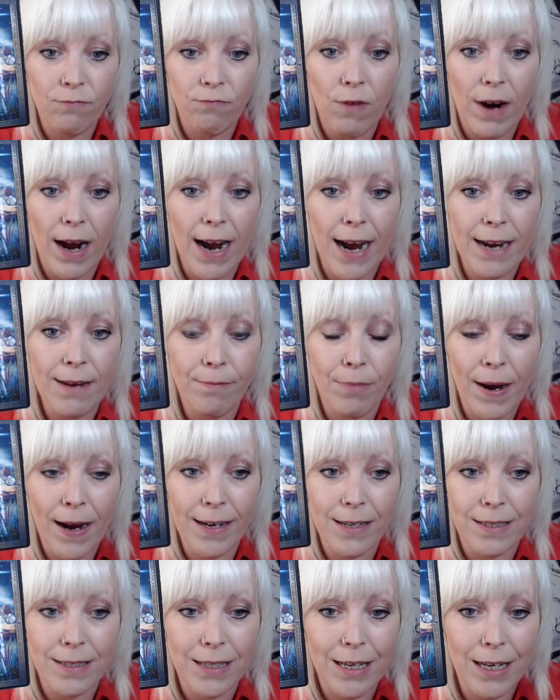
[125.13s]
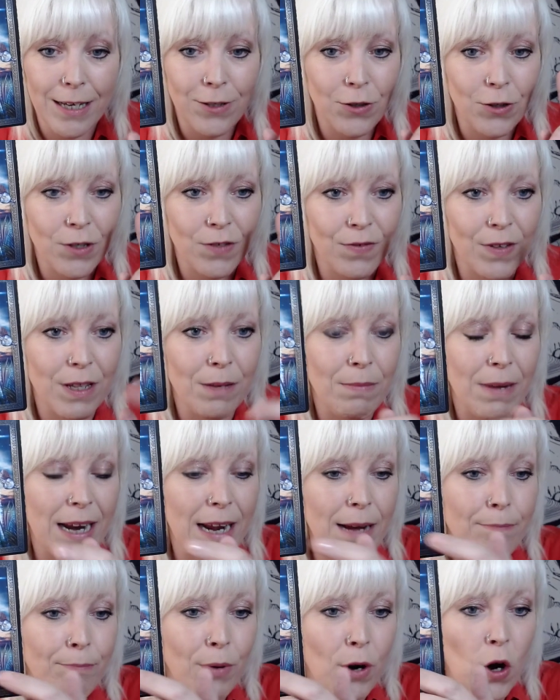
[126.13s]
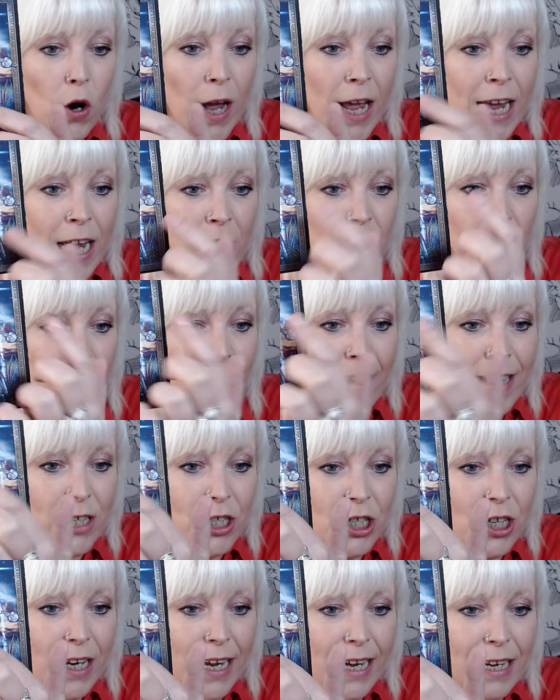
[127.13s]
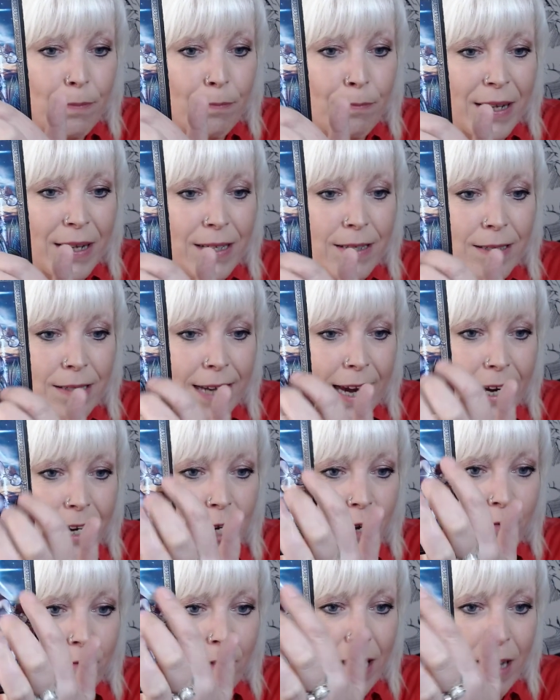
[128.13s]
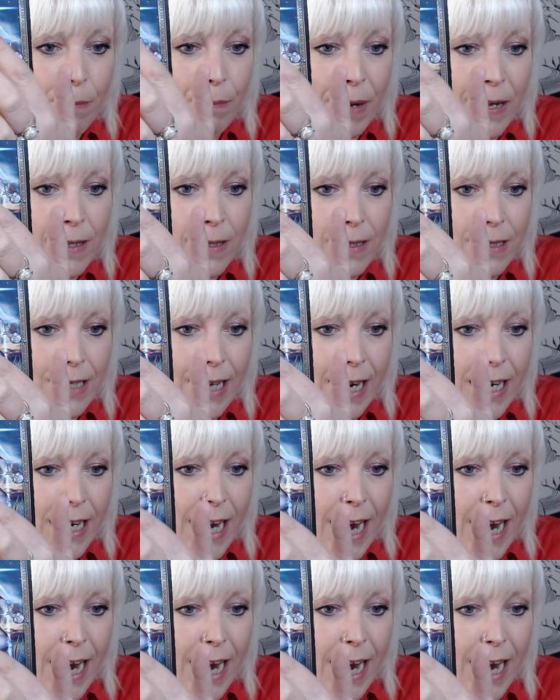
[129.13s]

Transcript: Right, Pisces, just for the minute, but you're actually building, you're rebuilding.